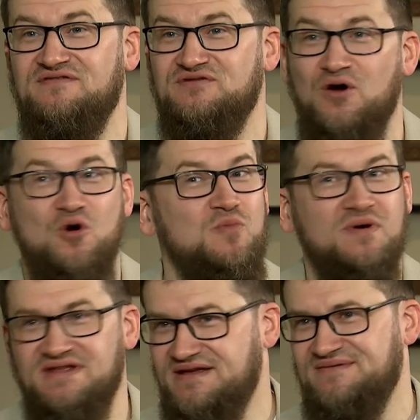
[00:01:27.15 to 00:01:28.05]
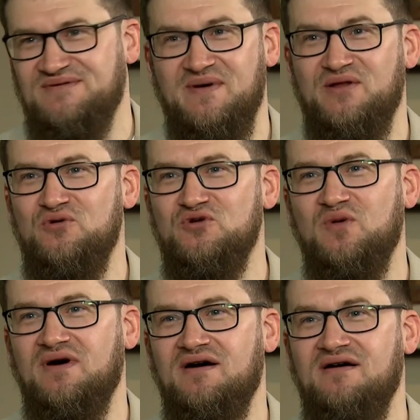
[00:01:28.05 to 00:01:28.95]
Nobody, no matter who you
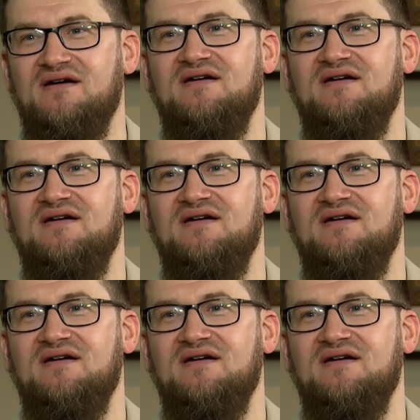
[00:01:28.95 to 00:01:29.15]
are,